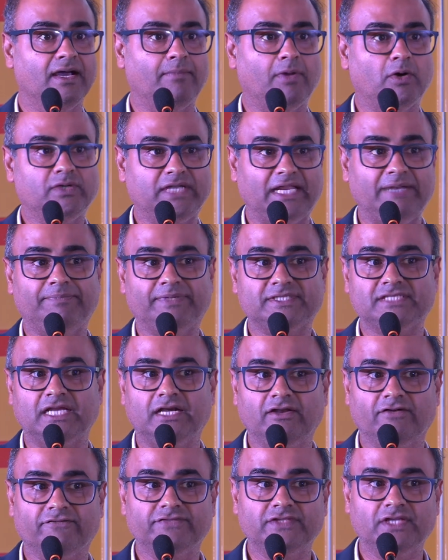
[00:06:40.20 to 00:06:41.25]
about
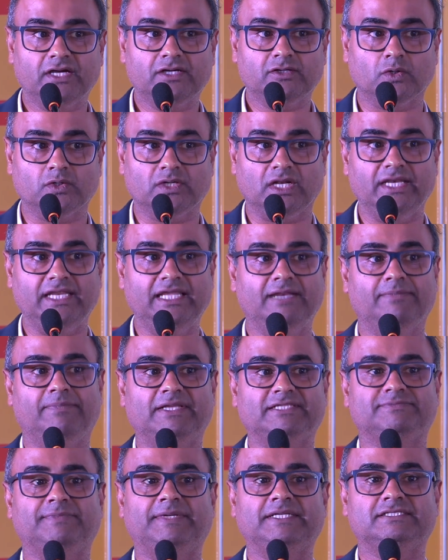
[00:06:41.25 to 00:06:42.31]
10% of the total knee
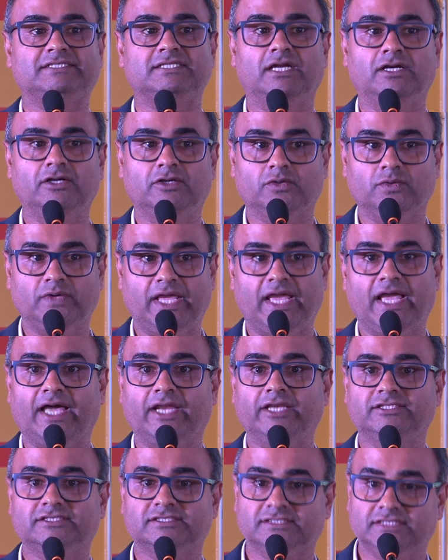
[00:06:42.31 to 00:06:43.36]
replacements done today
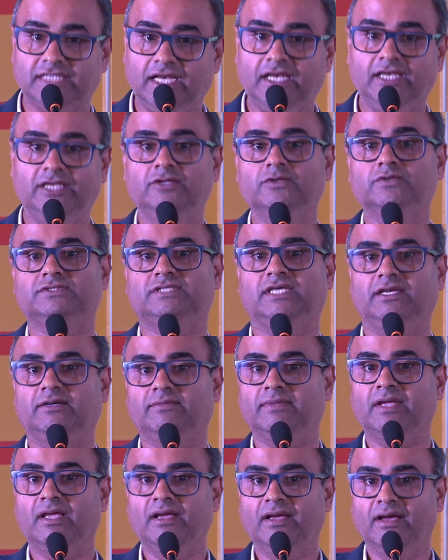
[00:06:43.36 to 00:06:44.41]
are still
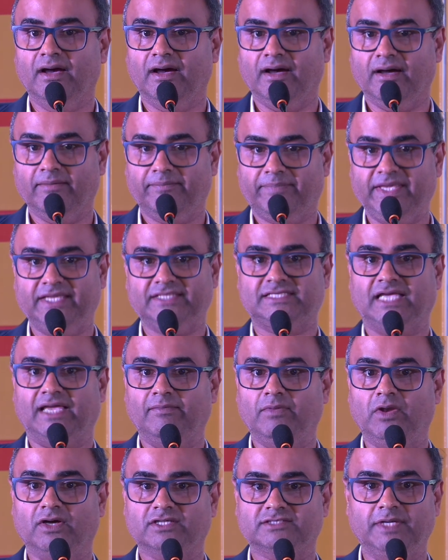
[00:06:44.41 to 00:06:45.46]
using
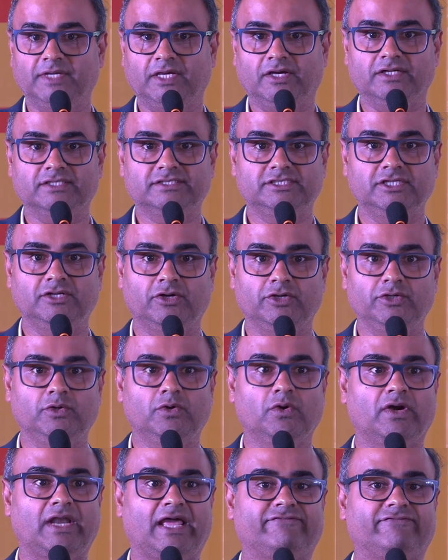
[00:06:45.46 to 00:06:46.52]
PSI blocks, because you
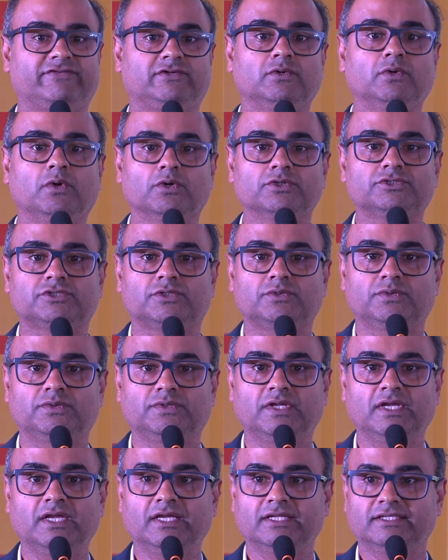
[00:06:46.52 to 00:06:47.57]
don't have to go
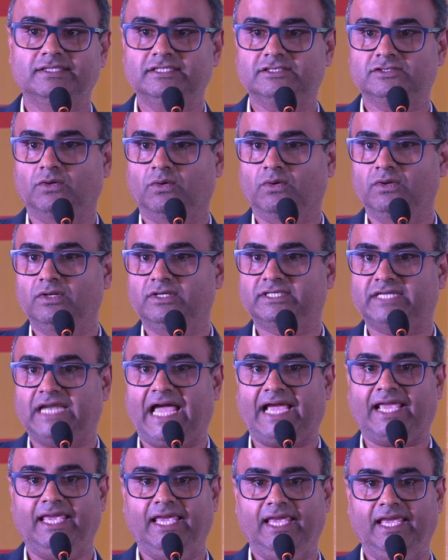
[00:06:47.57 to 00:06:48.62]
through this whole
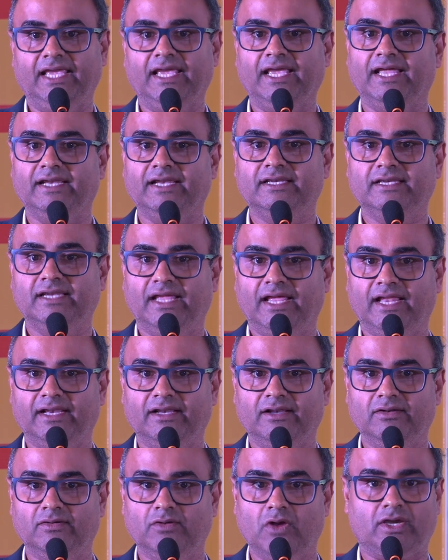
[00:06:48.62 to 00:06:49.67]
tracking
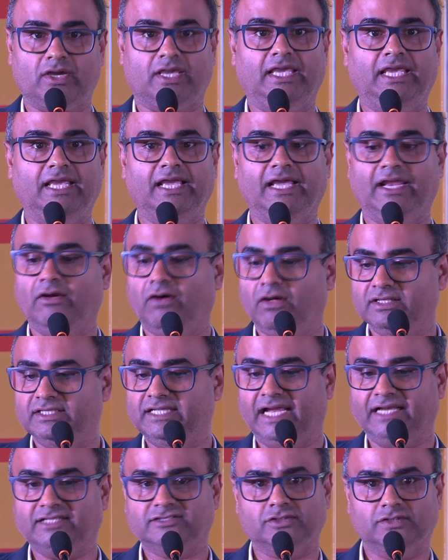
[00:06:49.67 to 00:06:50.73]
and locking and all
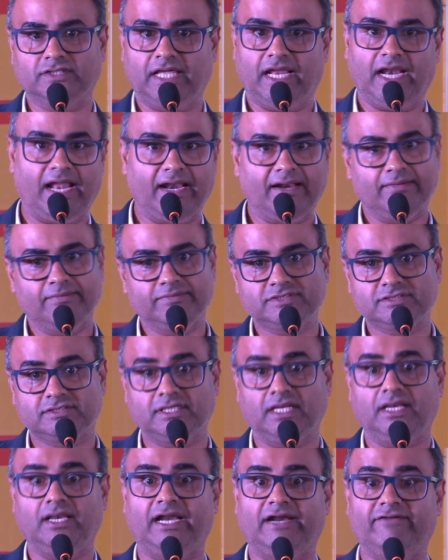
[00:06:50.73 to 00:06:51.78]
that. So there are
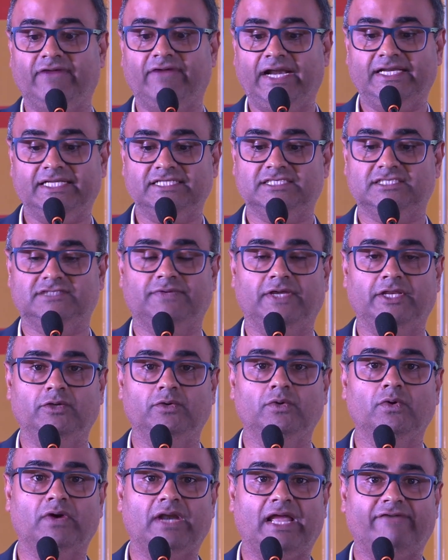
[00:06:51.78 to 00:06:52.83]
still advantages where
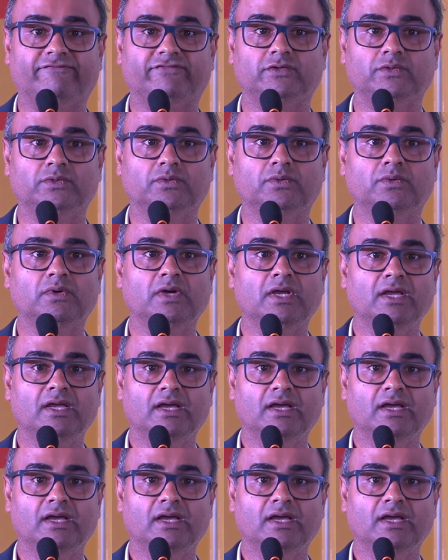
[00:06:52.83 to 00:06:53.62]
you don't have to do